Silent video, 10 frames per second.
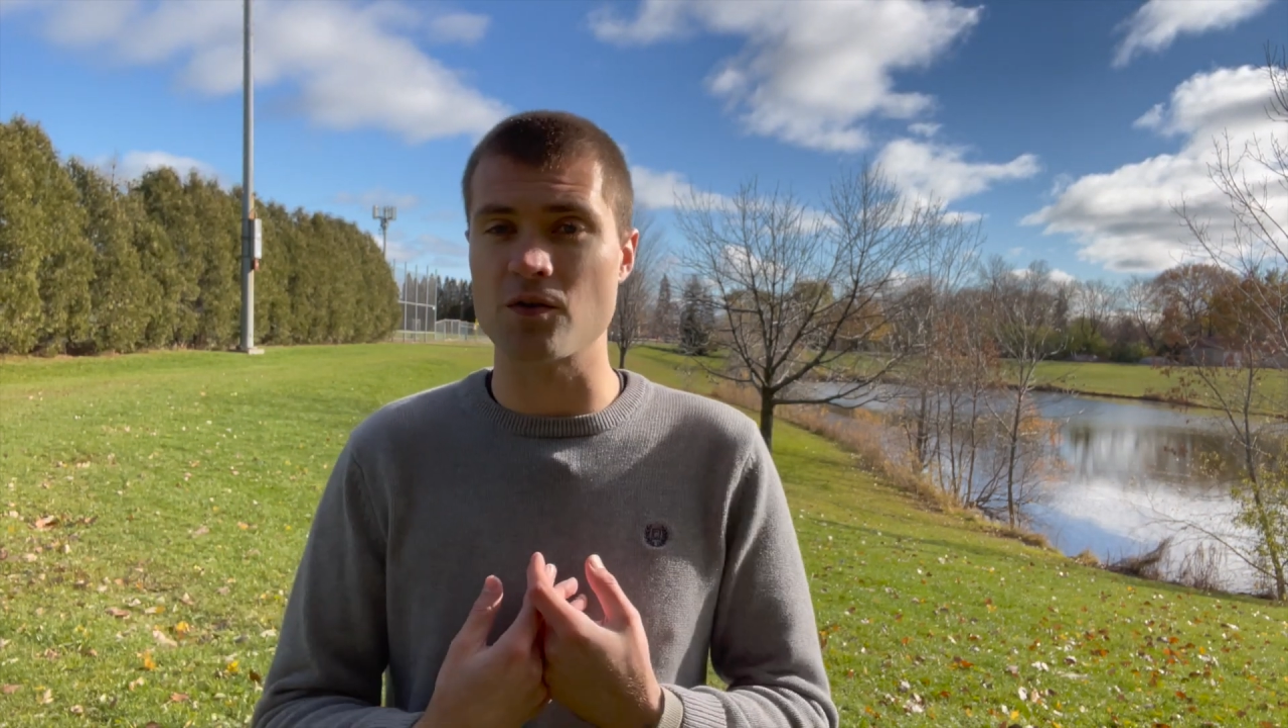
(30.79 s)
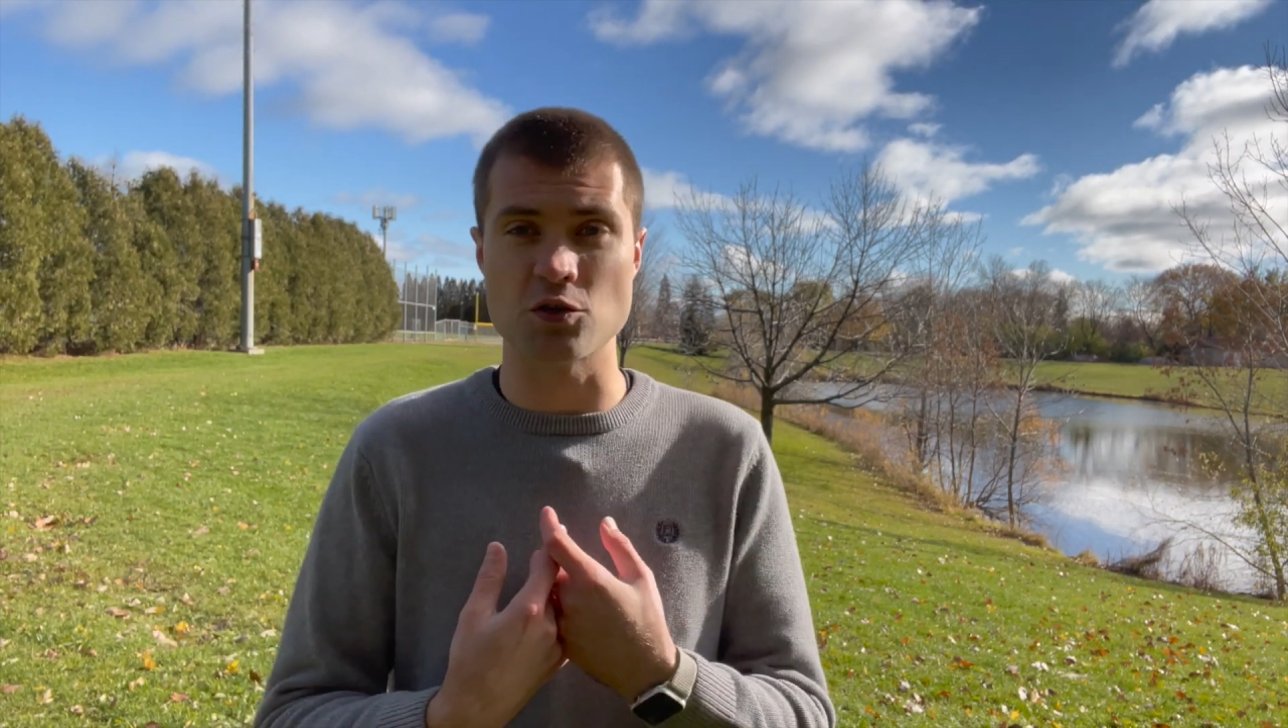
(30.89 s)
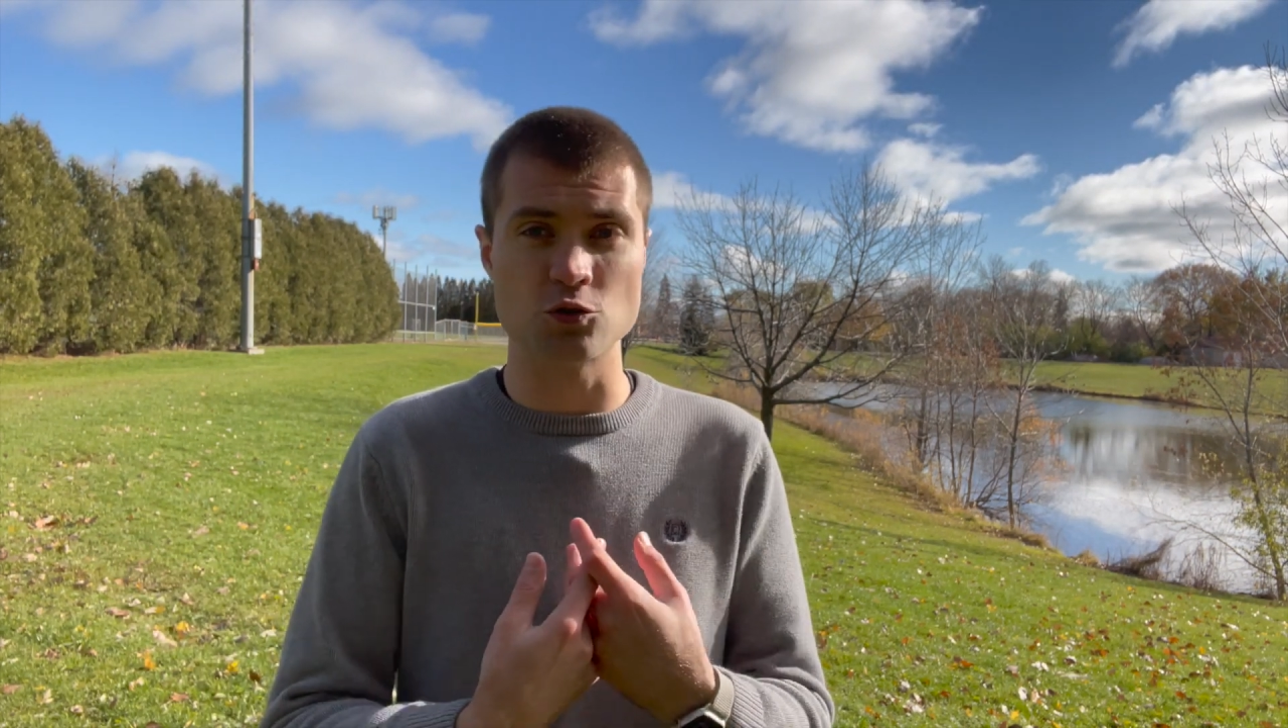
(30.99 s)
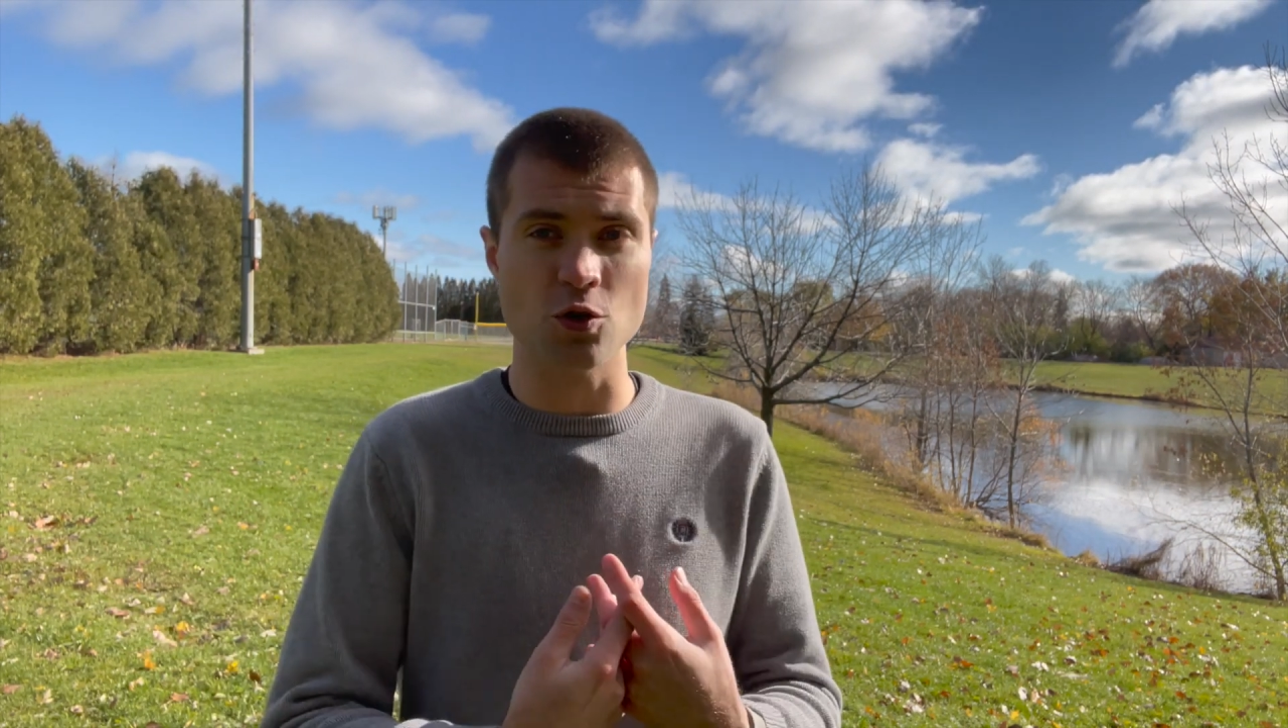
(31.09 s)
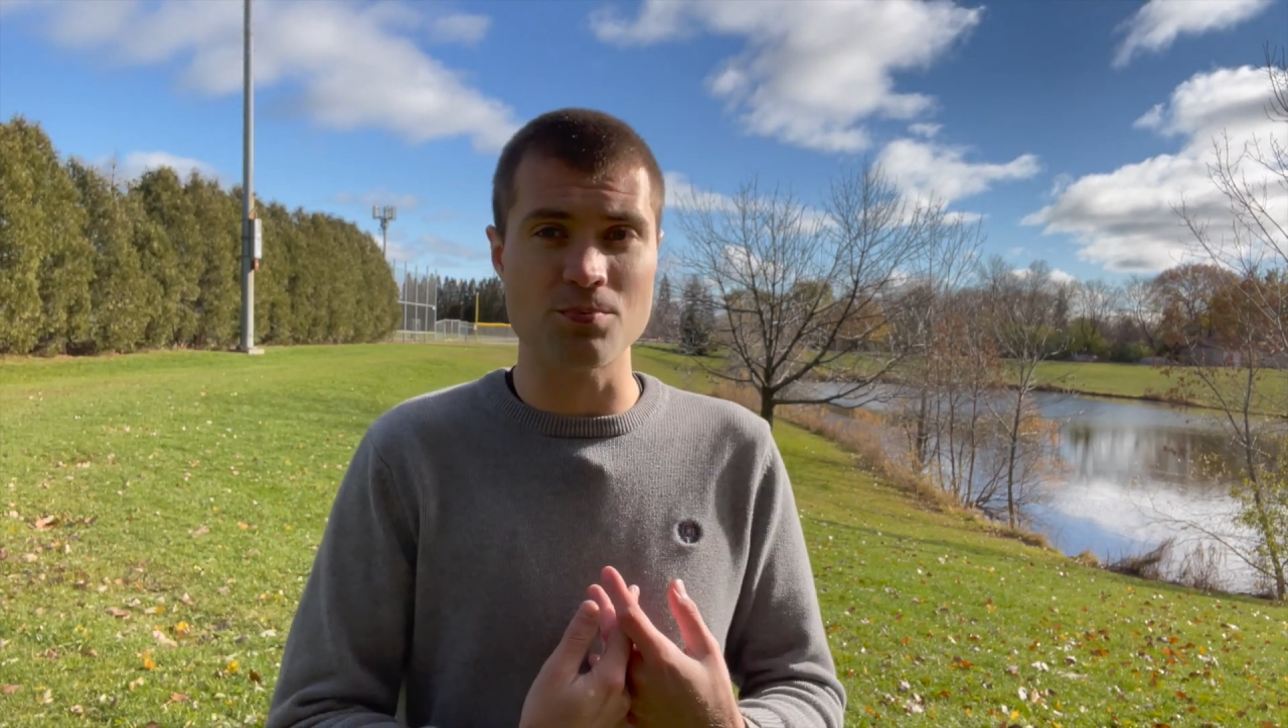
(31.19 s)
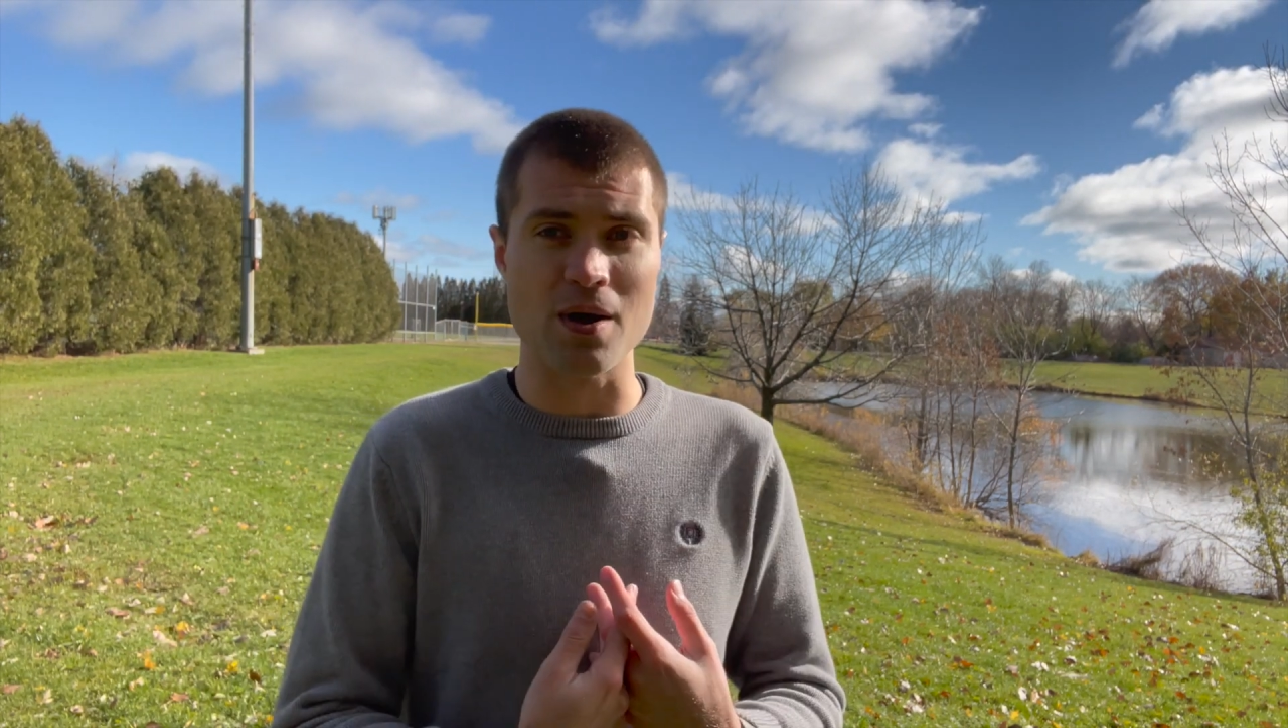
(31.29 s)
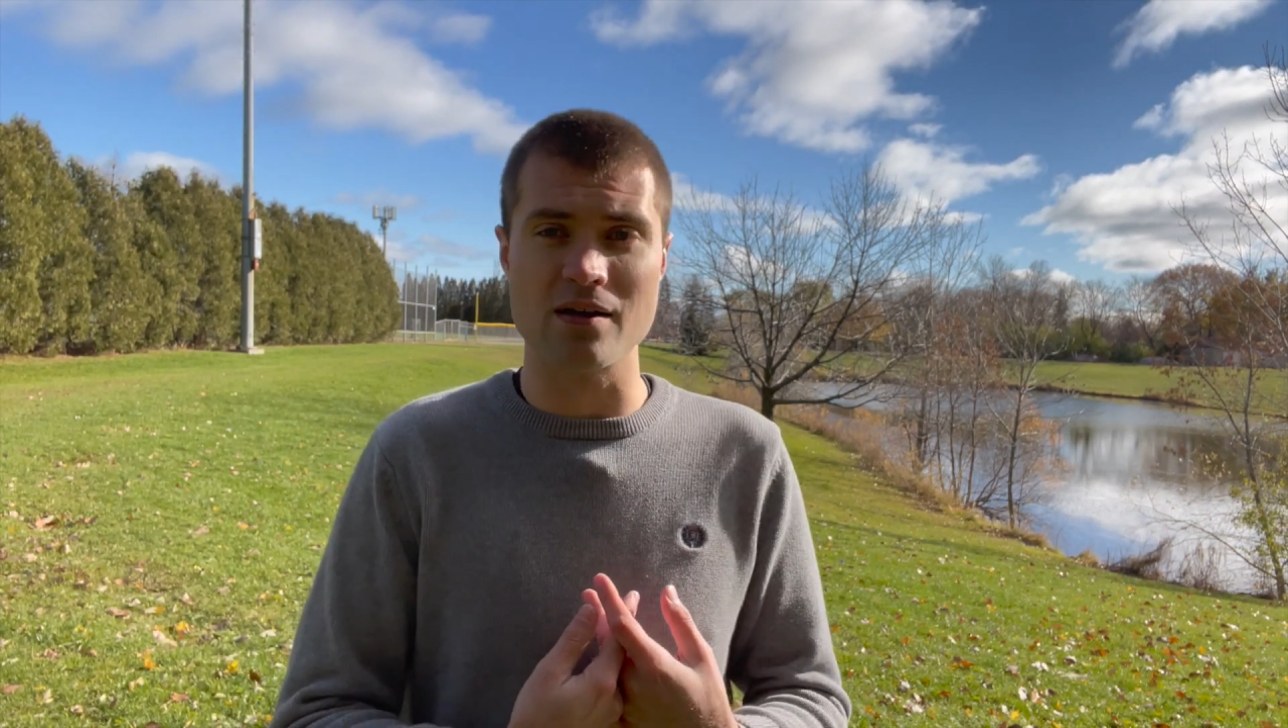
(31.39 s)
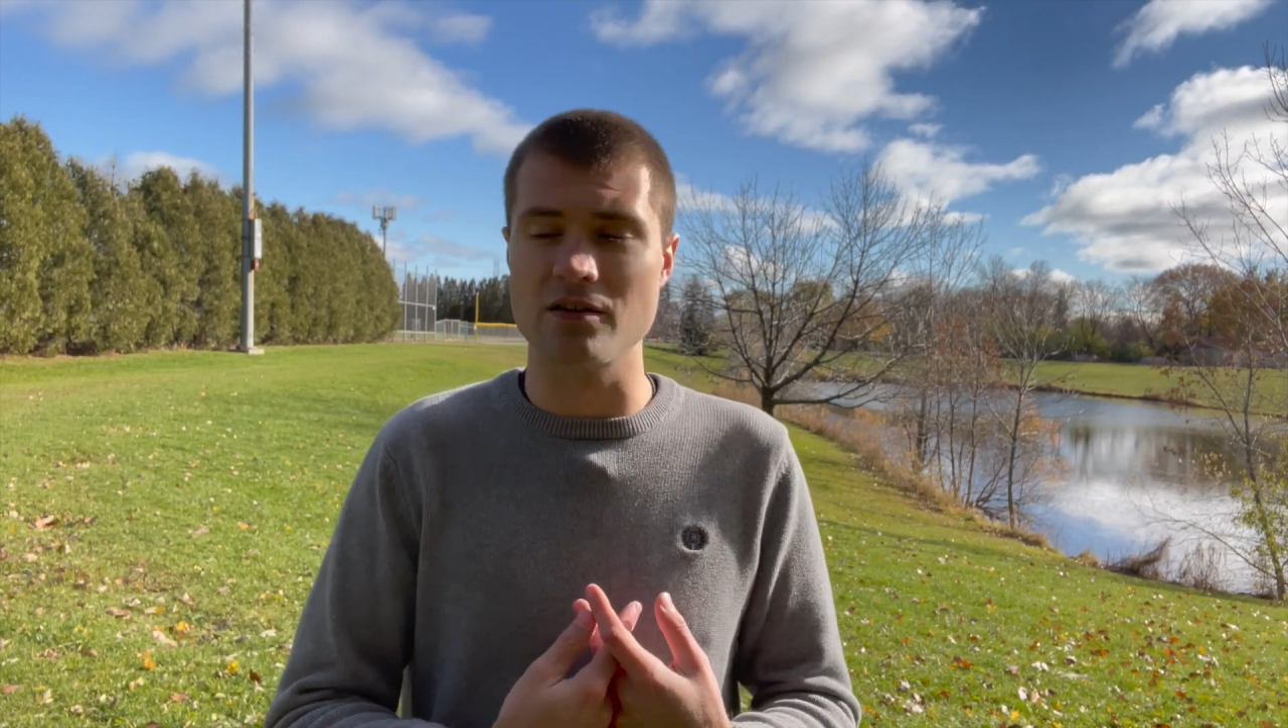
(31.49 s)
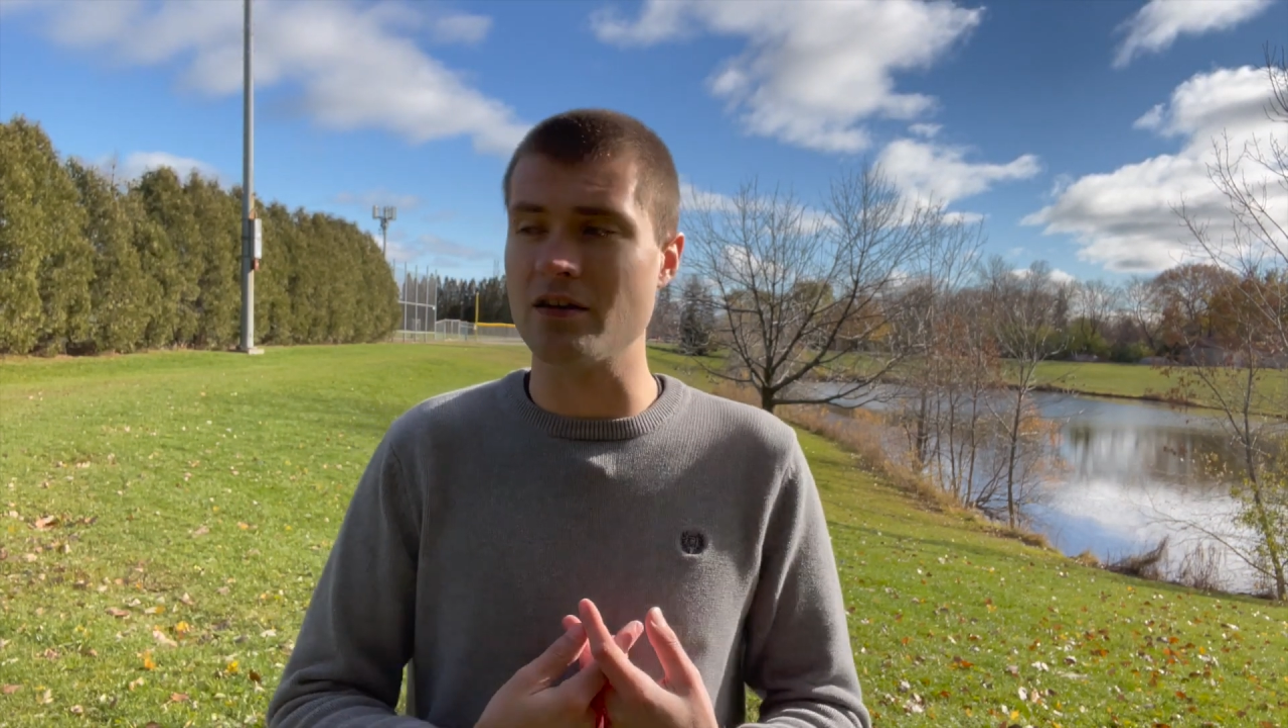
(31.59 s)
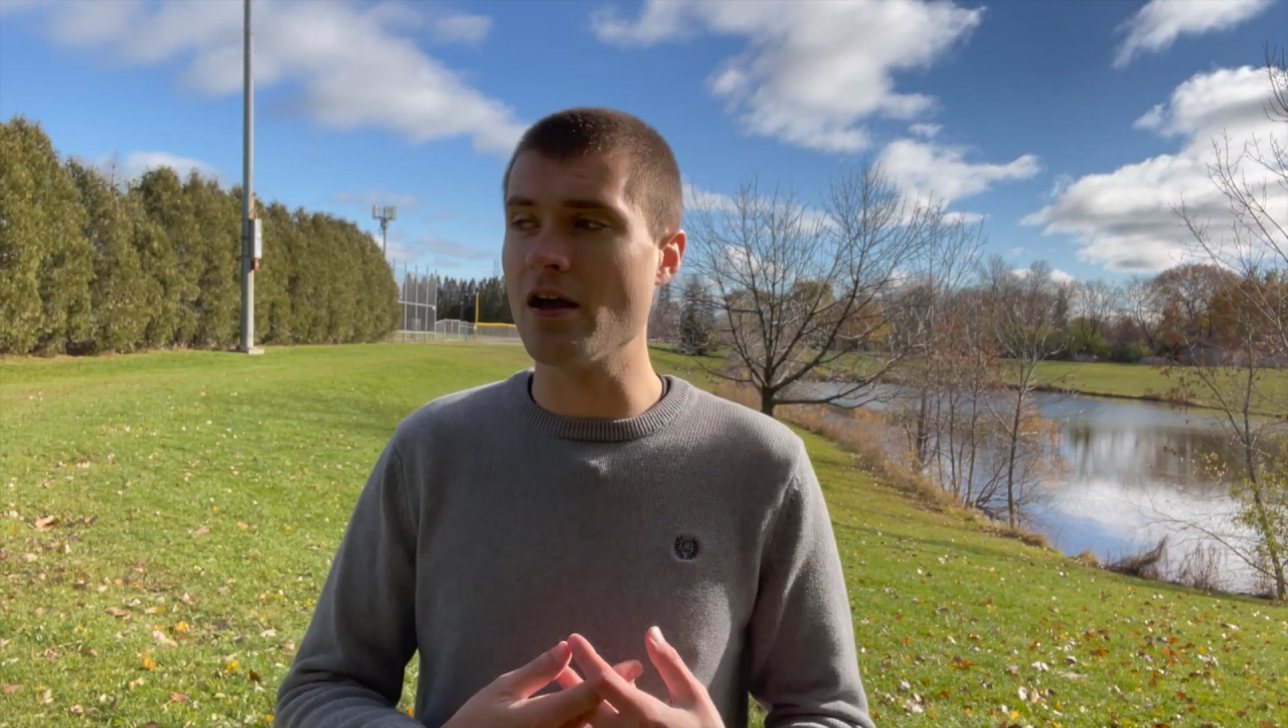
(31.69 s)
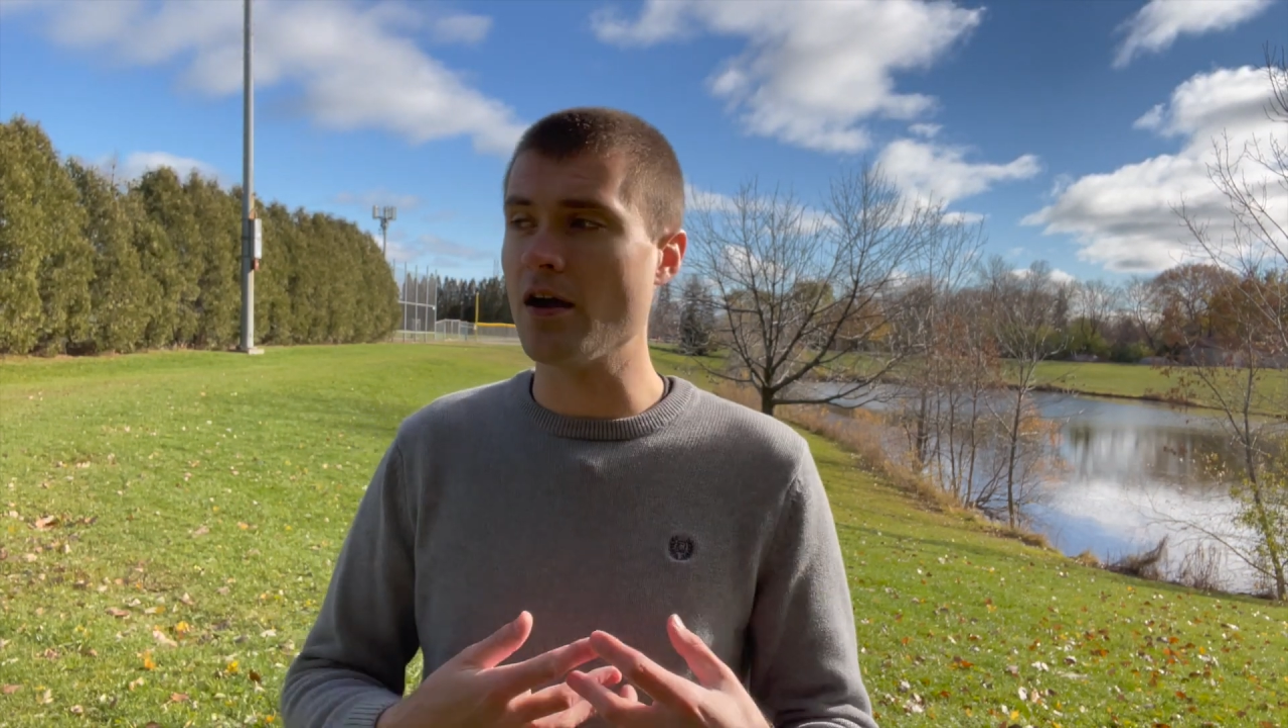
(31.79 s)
as a drone pilot